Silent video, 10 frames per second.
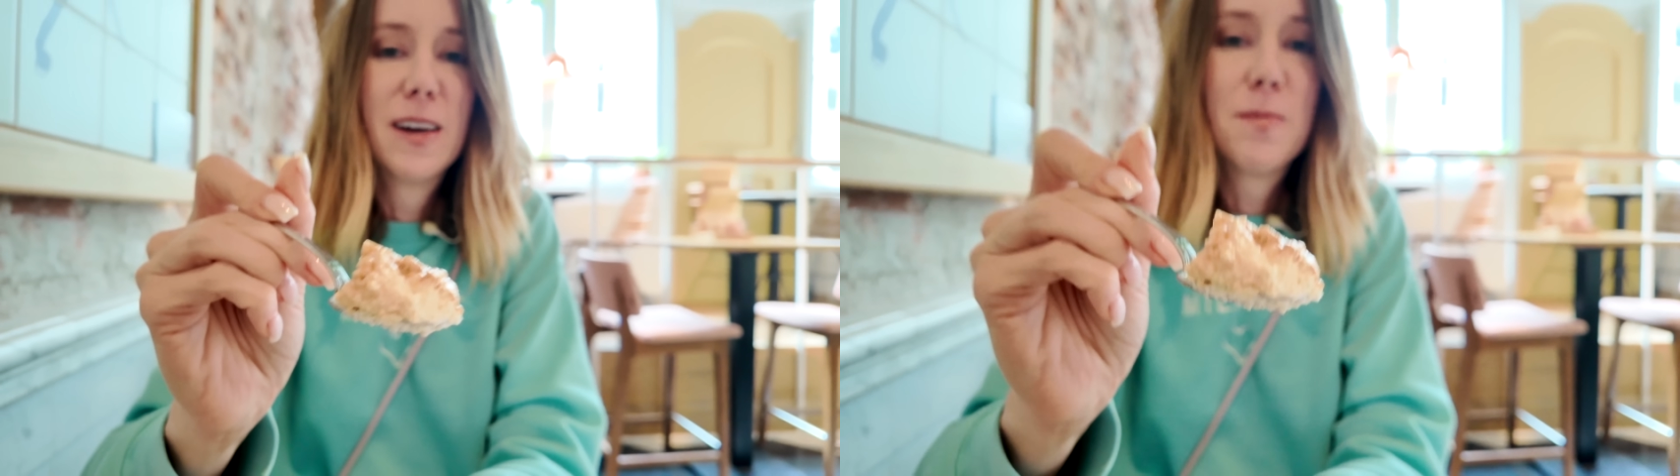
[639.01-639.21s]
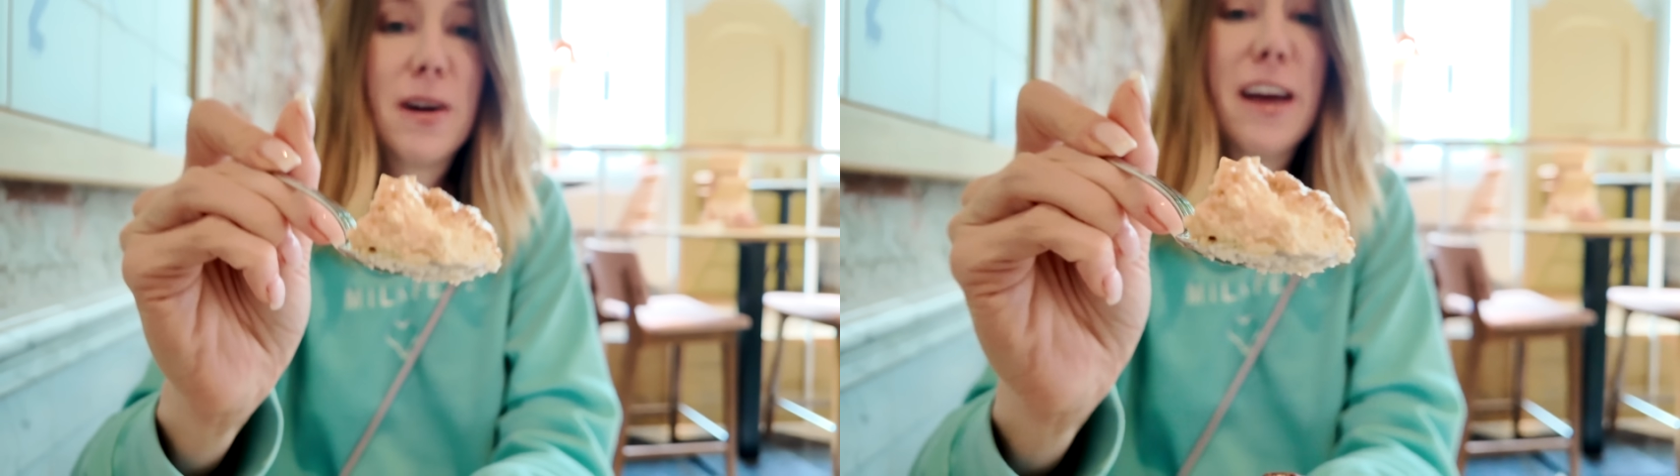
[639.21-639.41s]

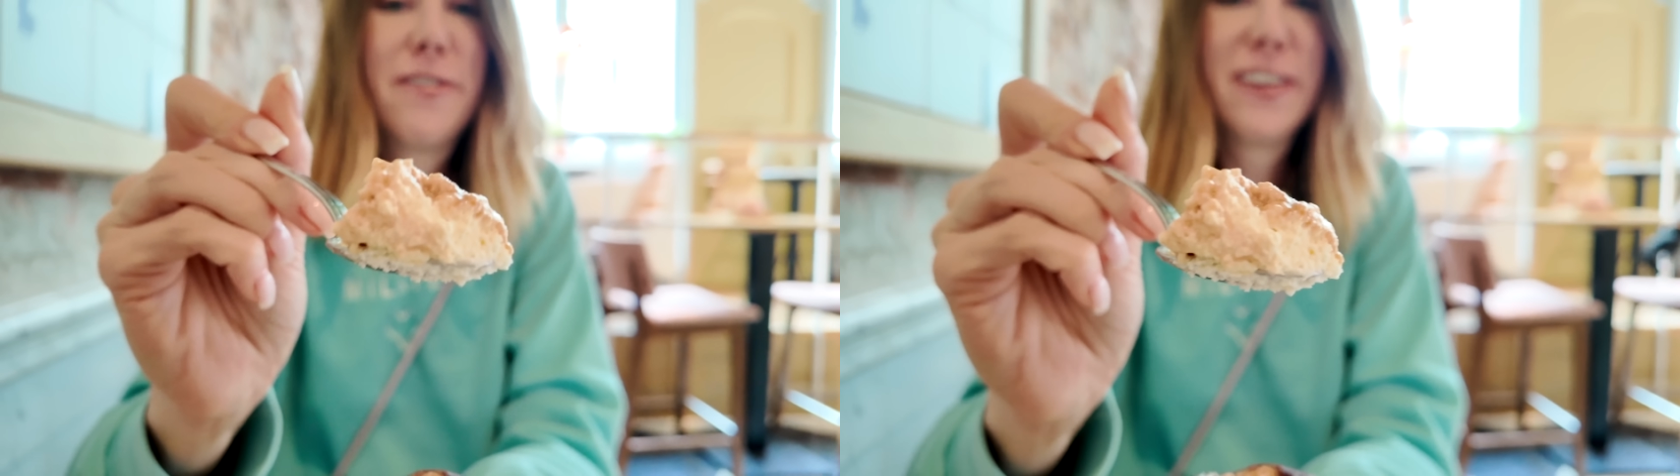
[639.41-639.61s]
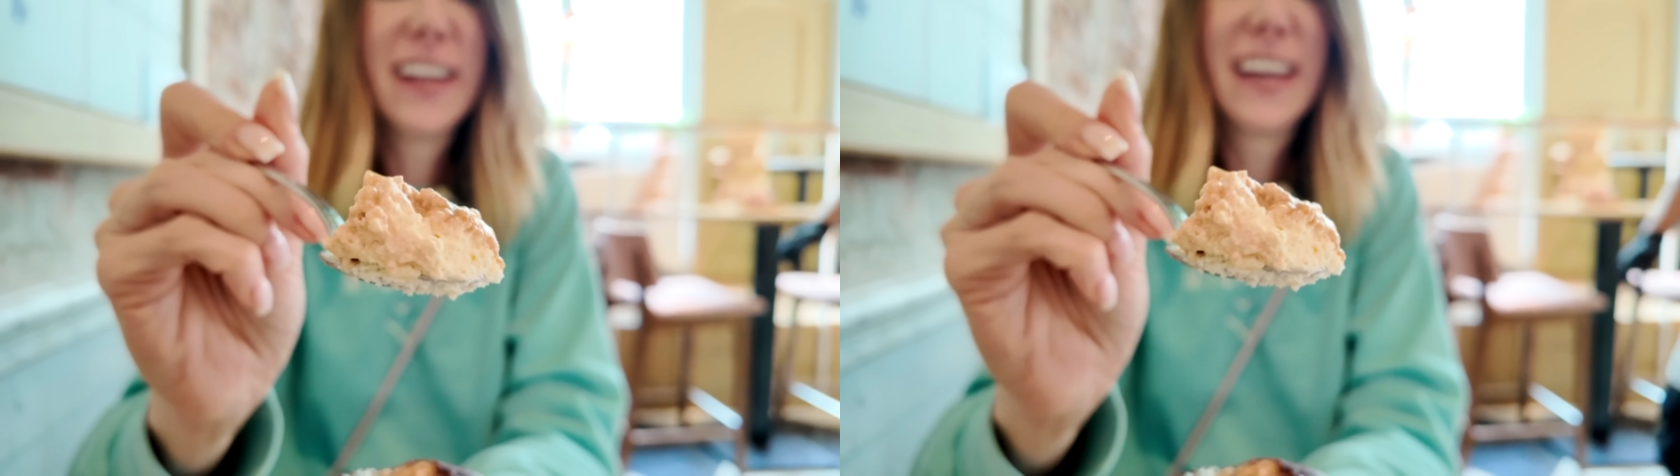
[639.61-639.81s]
but I
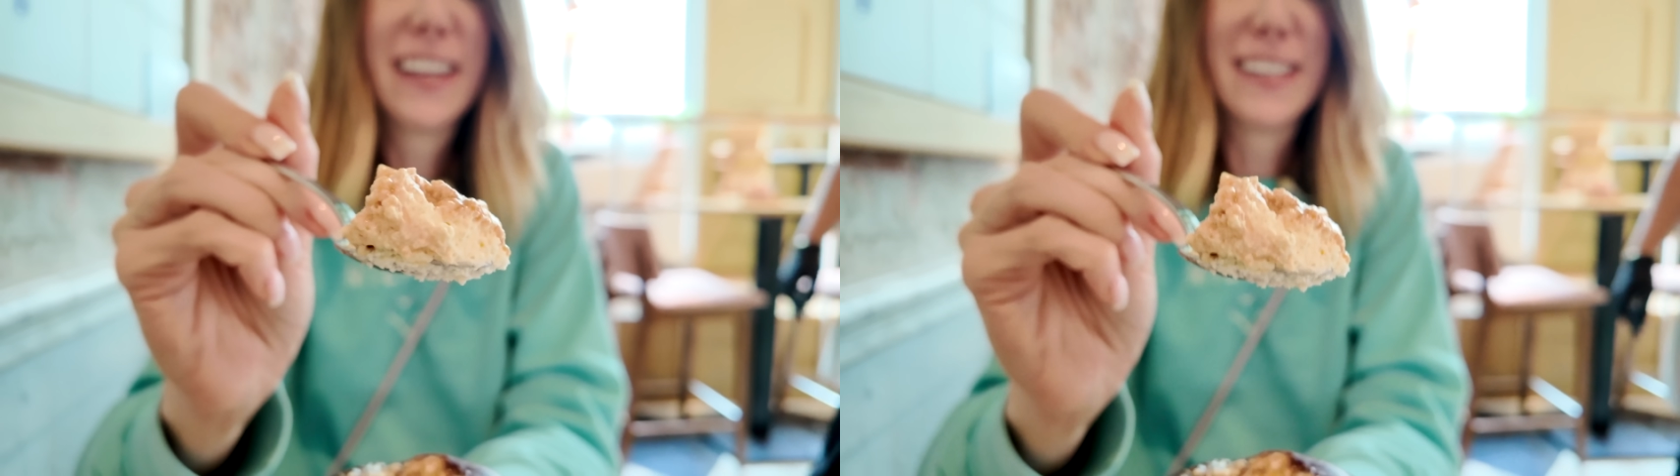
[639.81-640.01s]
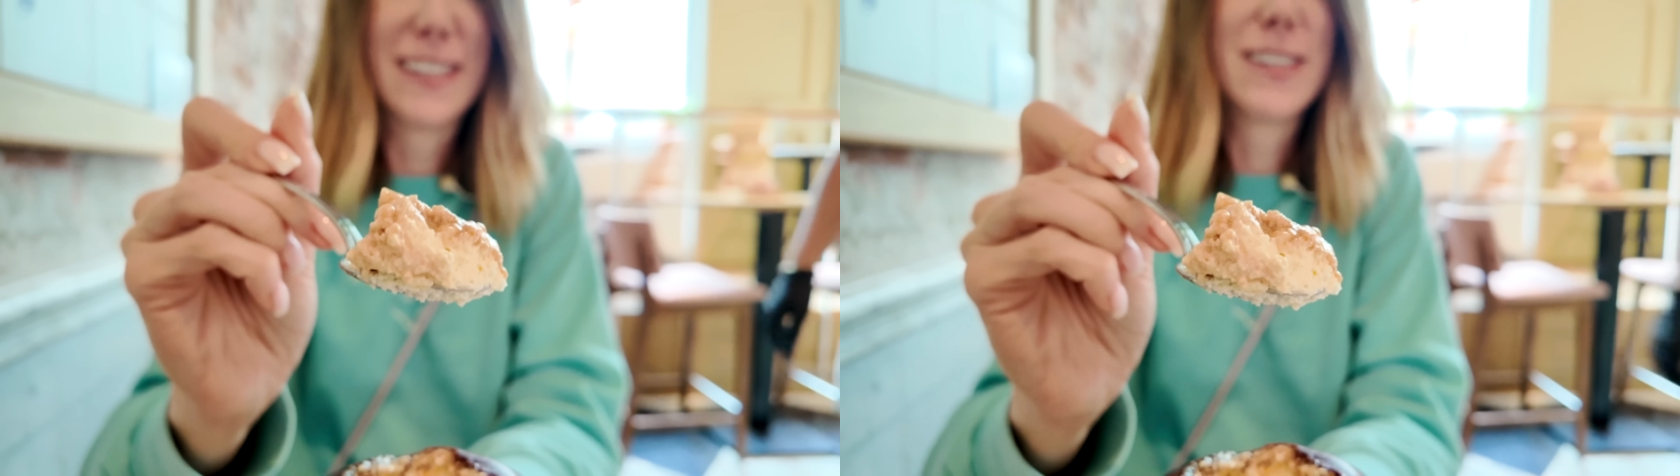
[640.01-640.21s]
feel like
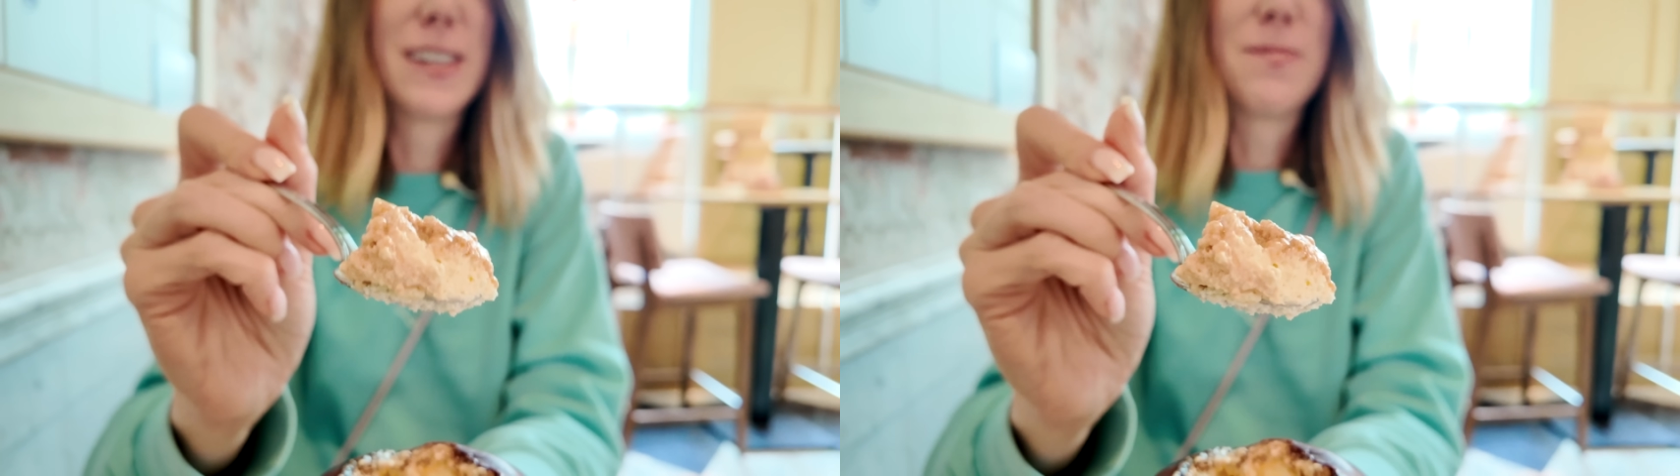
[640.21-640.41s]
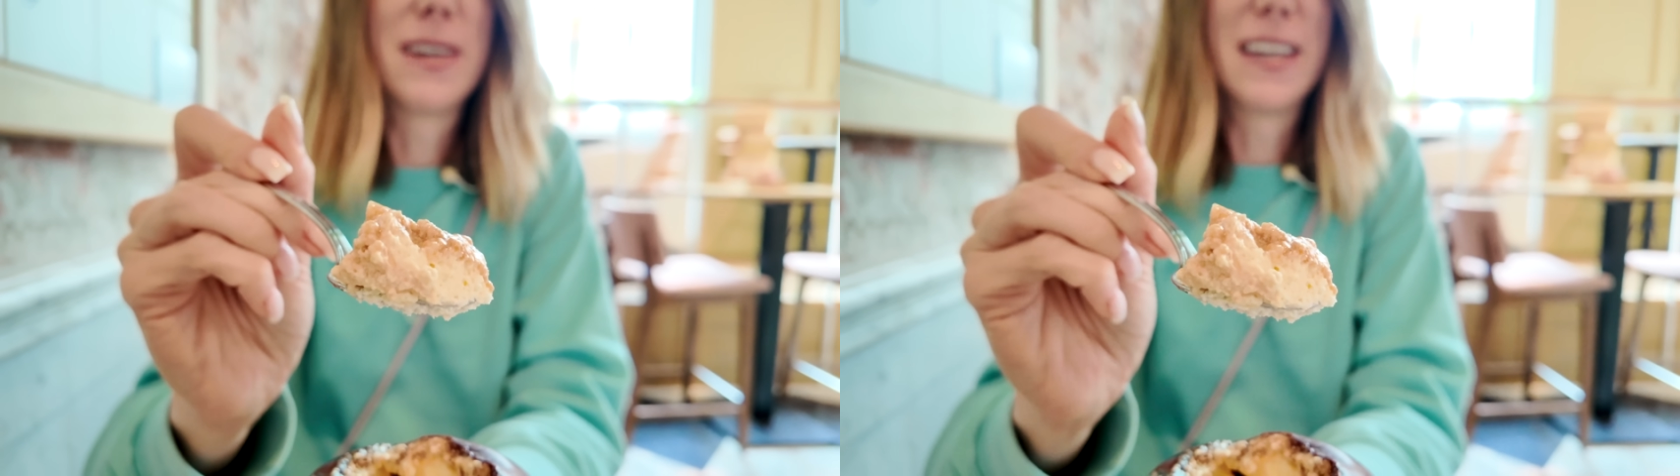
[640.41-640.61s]
this is going
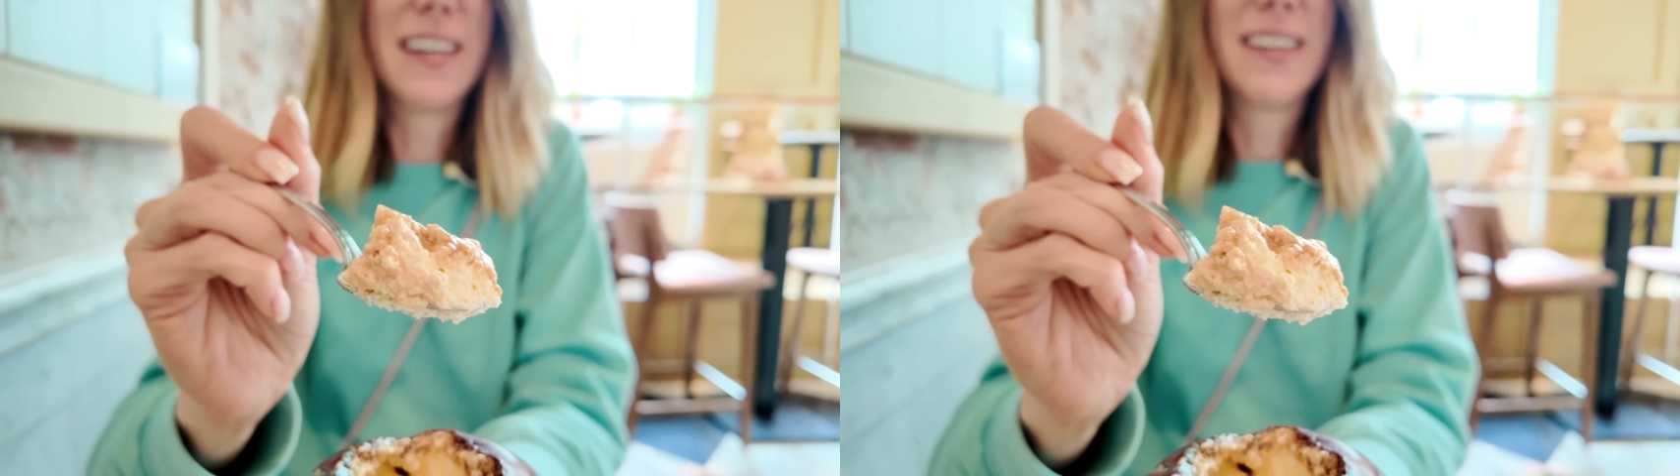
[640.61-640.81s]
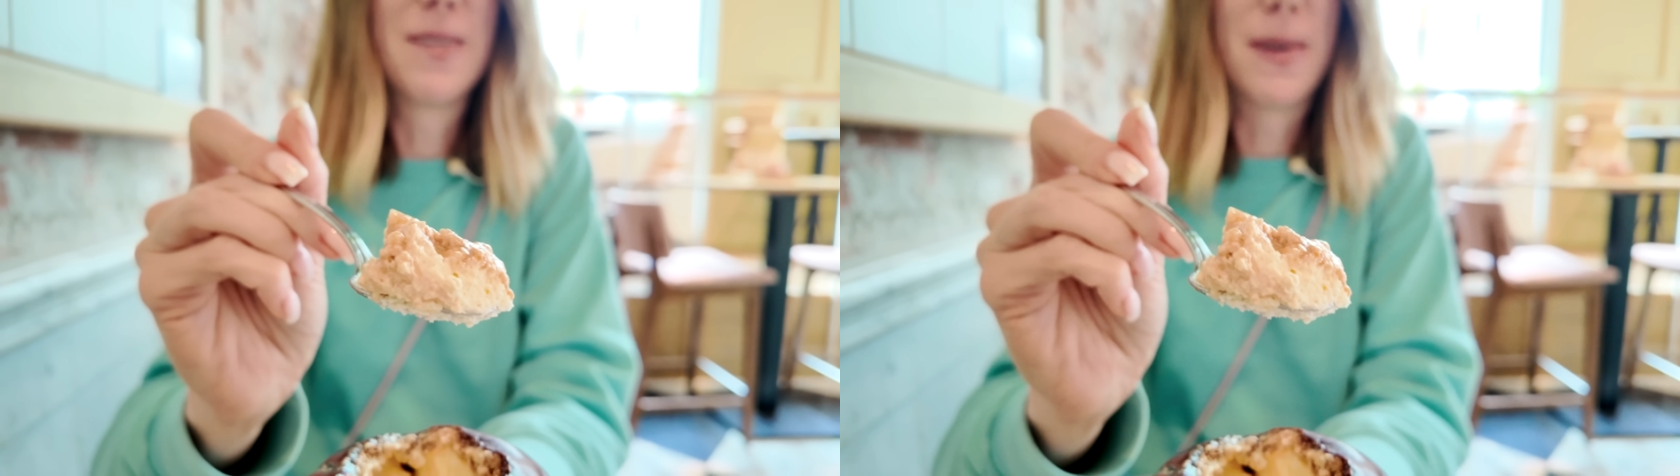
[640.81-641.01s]
to be the